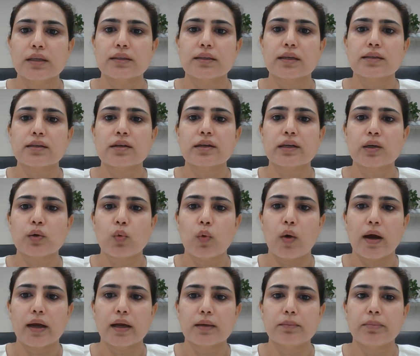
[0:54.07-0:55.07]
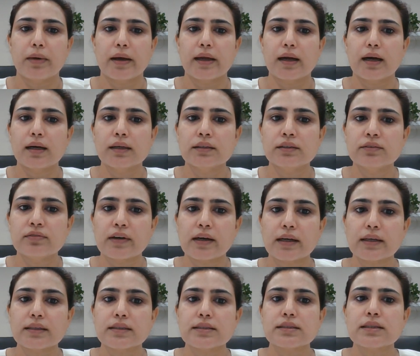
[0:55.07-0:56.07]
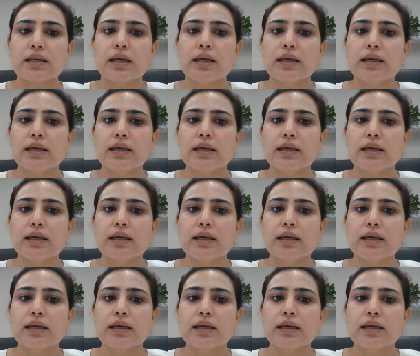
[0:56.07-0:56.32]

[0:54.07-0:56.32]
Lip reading: that are required by otherwise